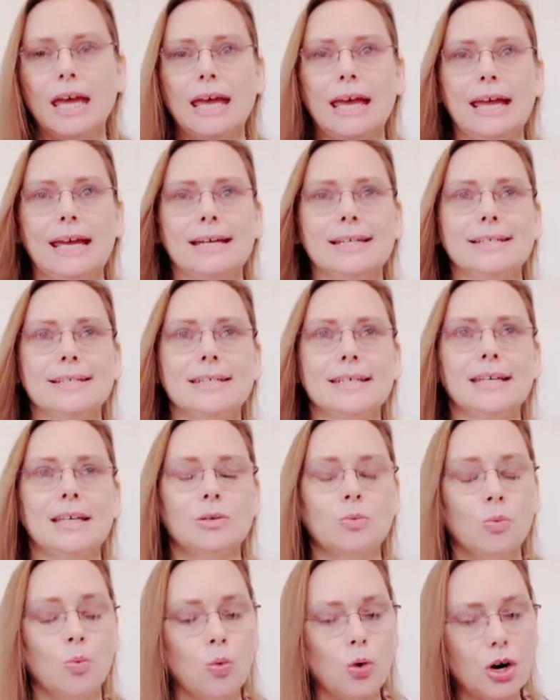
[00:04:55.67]
And
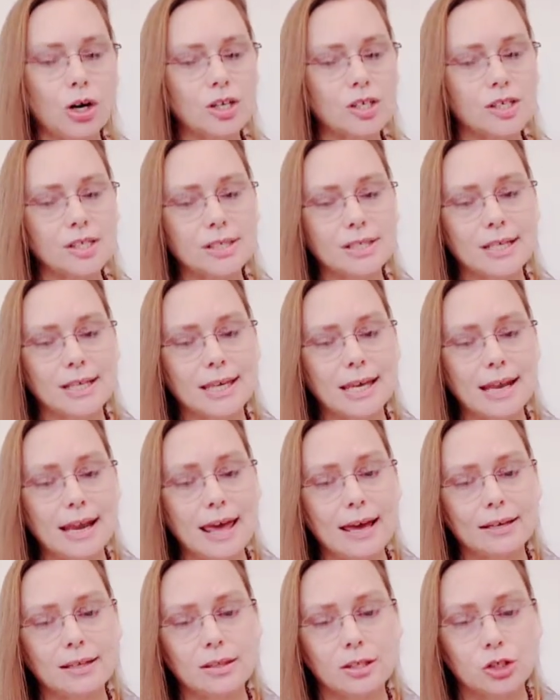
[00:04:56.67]
it works to
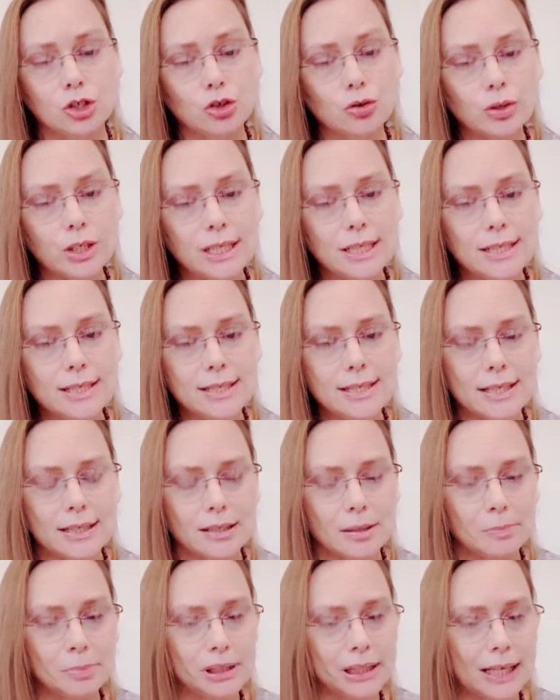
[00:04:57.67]
connect the trees
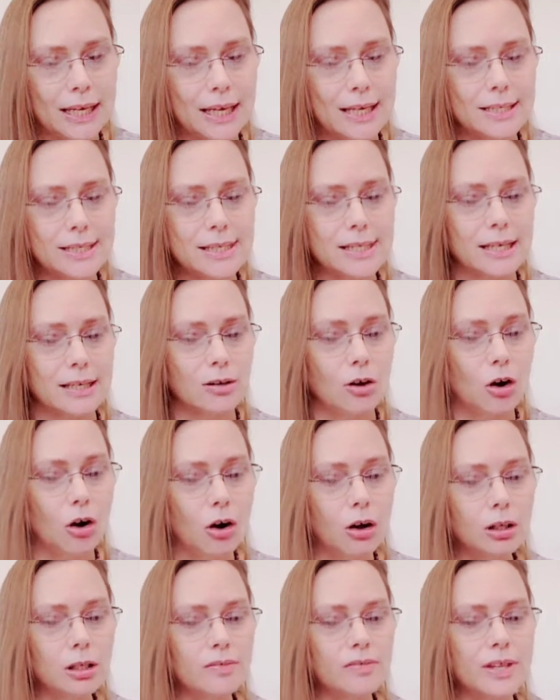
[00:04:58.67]
and the plants, and
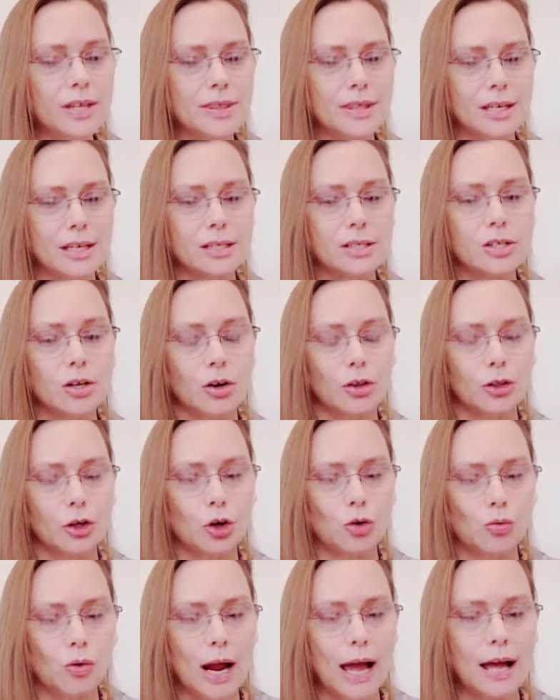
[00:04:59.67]
all of the things on the
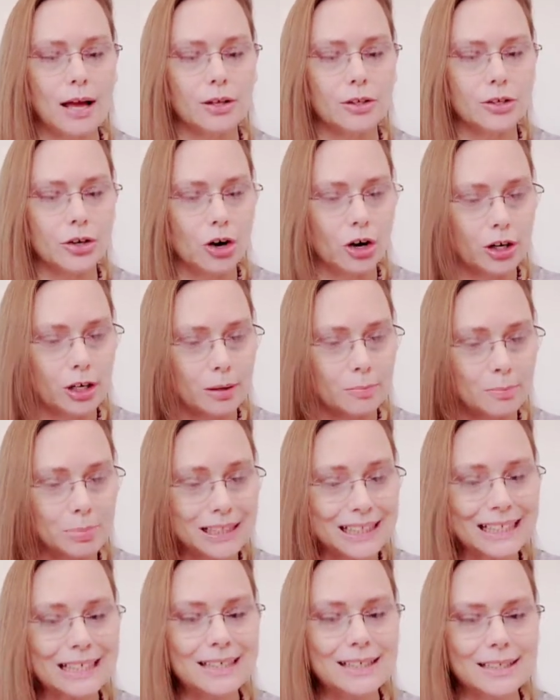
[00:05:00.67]
ground are
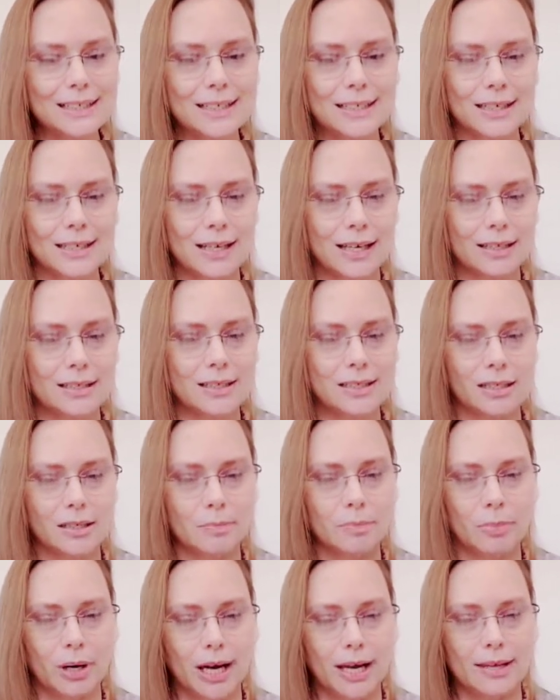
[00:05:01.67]
completely
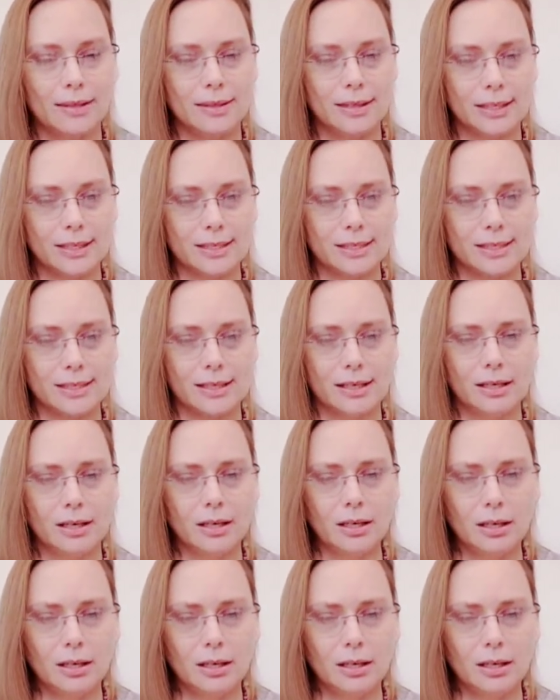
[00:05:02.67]
connected by this